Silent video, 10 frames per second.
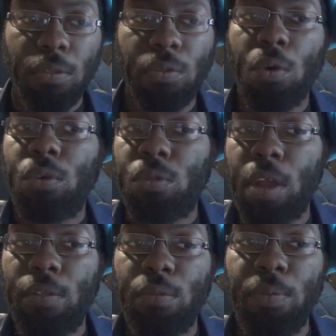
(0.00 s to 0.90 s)

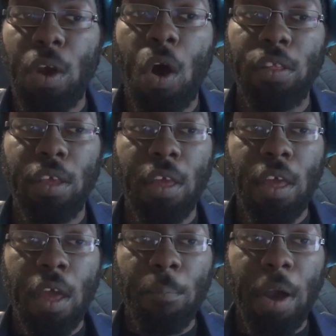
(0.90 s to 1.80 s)
circumstances beyond
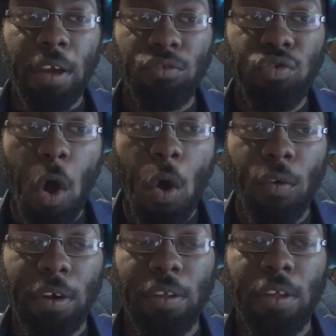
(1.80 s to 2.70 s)
my control.